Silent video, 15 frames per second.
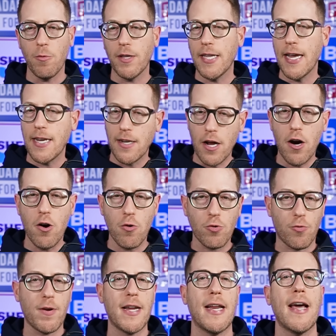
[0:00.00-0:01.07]
when they
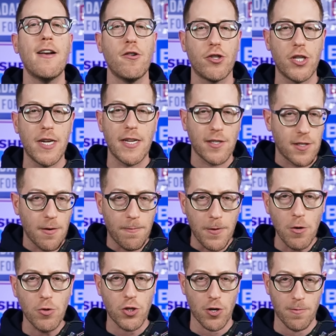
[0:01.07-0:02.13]
know green energy is the
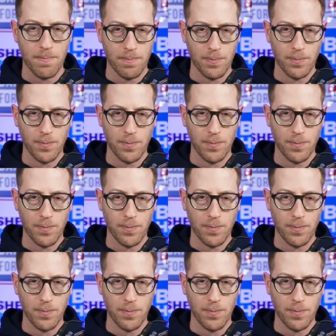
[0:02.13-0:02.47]
future.